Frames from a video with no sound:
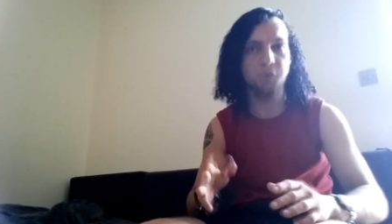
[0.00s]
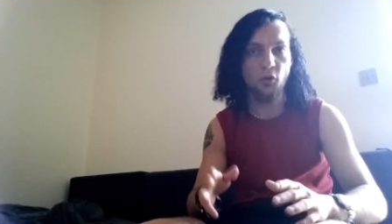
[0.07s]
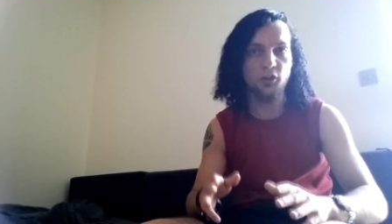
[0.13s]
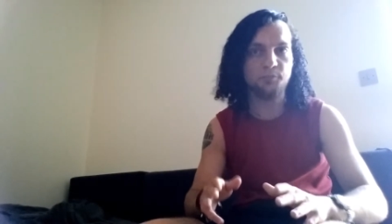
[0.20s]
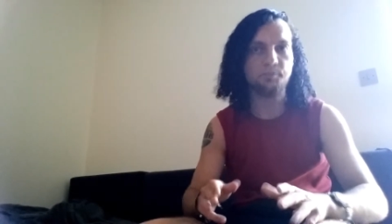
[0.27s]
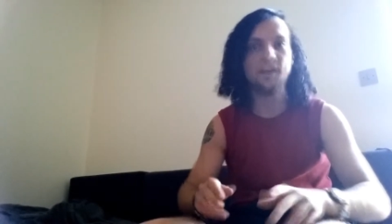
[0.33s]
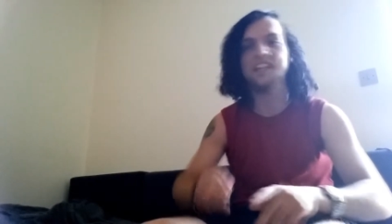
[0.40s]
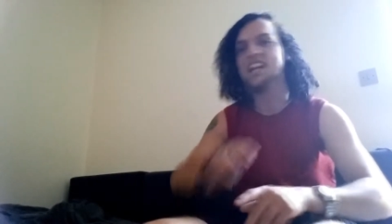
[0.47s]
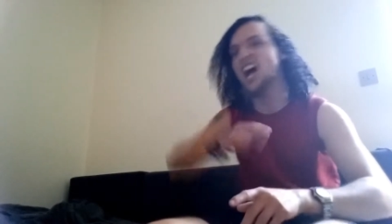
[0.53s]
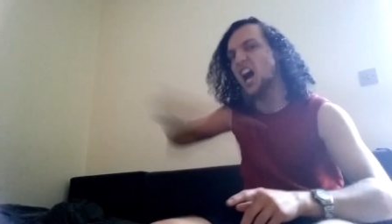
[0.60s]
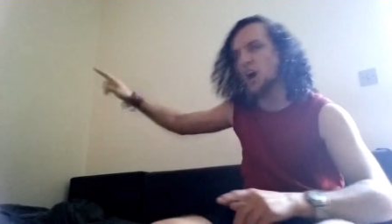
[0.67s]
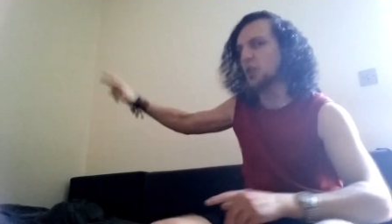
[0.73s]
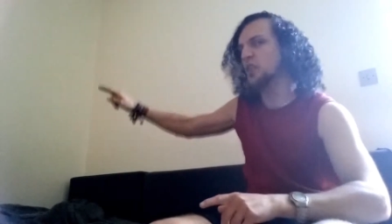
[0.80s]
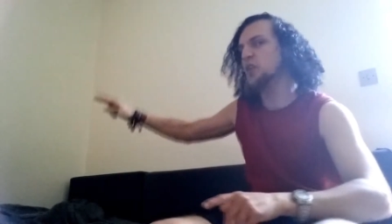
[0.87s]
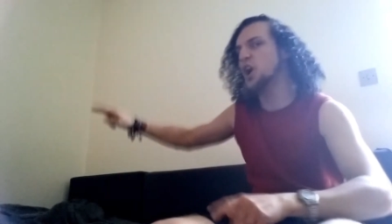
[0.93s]
full speed
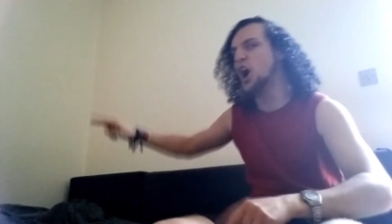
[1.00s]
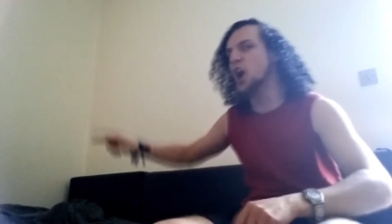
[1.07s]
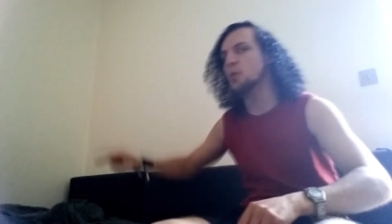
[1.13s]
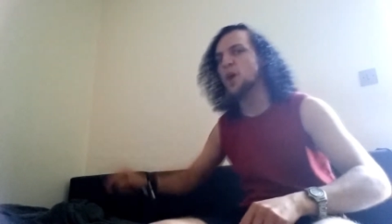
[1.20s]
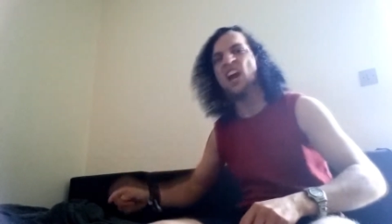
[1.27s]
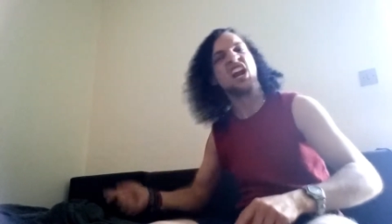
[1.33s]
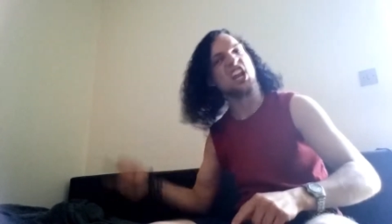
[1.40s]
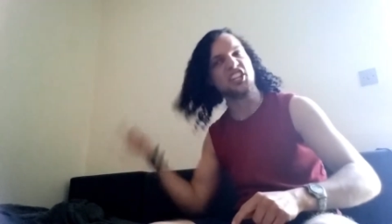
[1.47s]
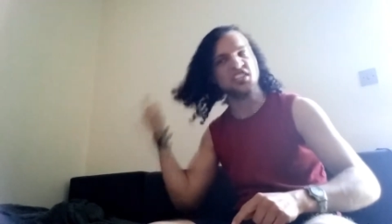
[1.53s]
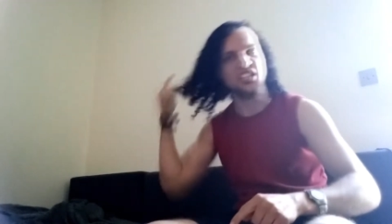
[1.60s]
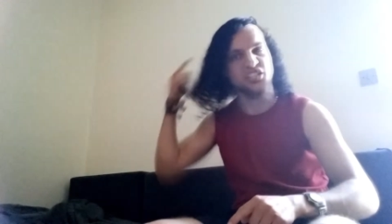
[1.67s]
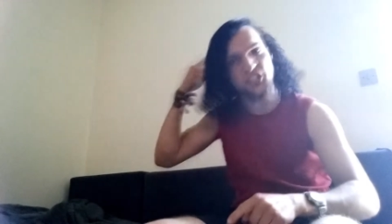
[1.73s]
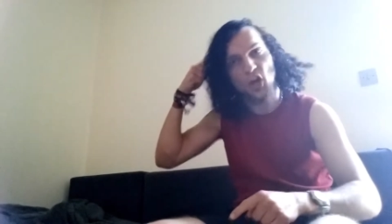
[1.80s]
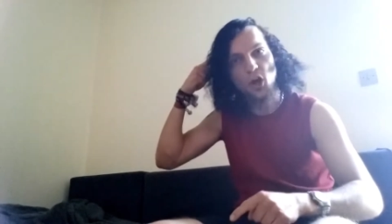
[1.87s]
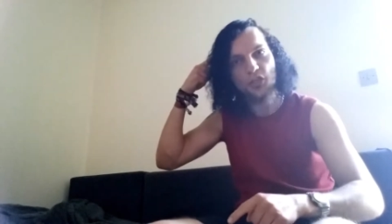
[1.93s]
out on the highway and
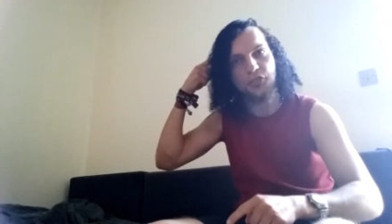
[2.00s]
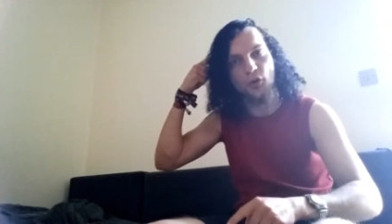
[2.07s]
sends your